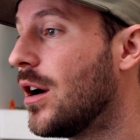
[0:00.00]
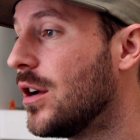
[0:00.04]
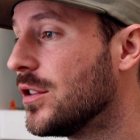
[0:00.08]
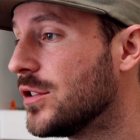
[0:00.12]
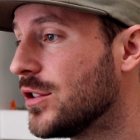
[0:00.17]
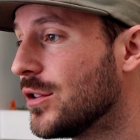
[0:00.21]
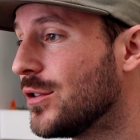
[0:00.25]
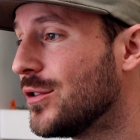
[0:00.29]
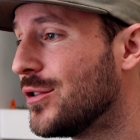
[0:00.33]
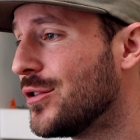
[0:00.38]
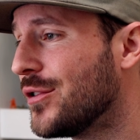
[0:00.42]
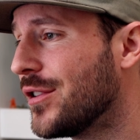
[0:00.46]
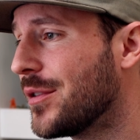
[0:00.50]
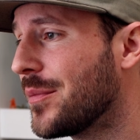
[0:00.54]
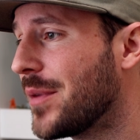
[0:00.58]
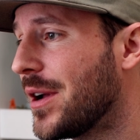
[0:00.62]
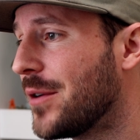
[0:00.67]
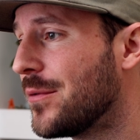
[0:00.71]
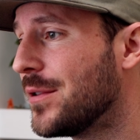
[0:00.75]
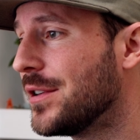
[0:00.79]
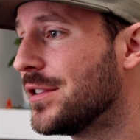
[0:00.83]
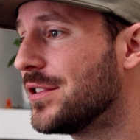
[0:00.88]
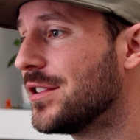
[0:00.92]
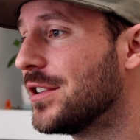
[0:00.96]
Also, in doing my
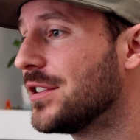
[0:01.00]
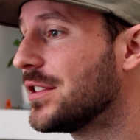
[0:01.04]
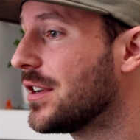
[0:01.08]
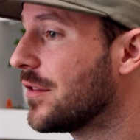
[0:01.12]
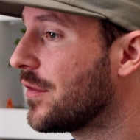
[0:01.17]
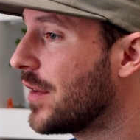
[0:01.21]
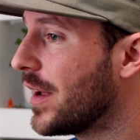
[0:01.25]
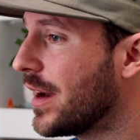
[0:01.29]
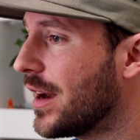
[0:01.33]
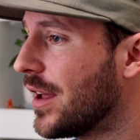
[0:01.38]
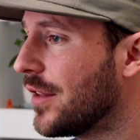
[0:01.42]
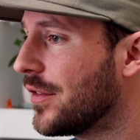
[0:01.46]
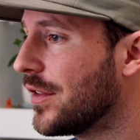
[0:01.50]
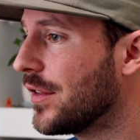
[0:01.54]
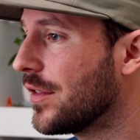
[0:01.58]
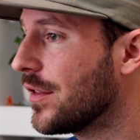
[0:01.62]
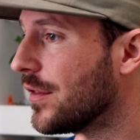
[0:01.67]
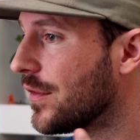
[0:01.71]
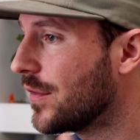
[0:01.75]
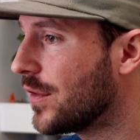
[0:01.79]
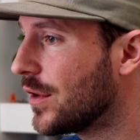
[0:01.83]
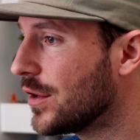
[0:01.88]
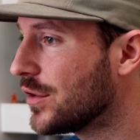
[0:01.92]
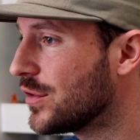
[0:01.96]
research, I found out that
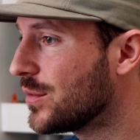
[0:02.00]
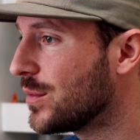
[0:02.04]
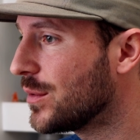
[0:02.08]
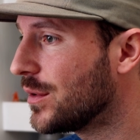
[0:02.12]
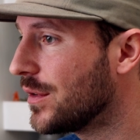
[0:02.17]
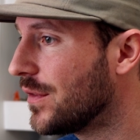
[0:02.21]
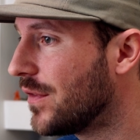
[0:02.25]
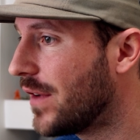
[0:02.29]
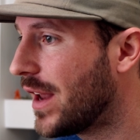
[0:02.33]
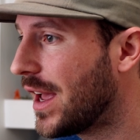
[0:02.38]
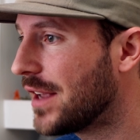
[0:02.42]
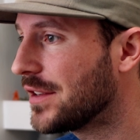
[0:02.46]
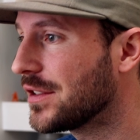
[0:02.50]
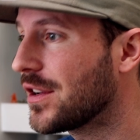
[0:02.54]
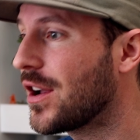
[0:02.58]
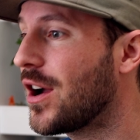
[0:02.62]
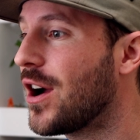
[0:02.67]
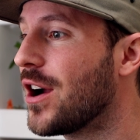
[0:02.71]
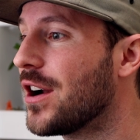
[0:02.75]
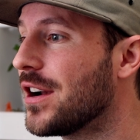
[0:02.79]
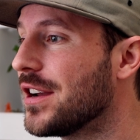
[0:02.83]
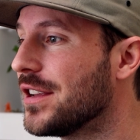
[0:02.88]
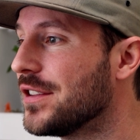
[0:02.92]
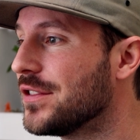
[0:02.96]
the first rule of
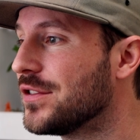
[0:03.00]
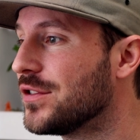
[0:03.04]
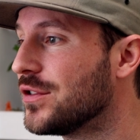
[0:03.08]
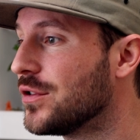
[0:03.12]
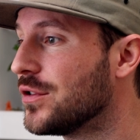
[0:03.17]
NASCAR is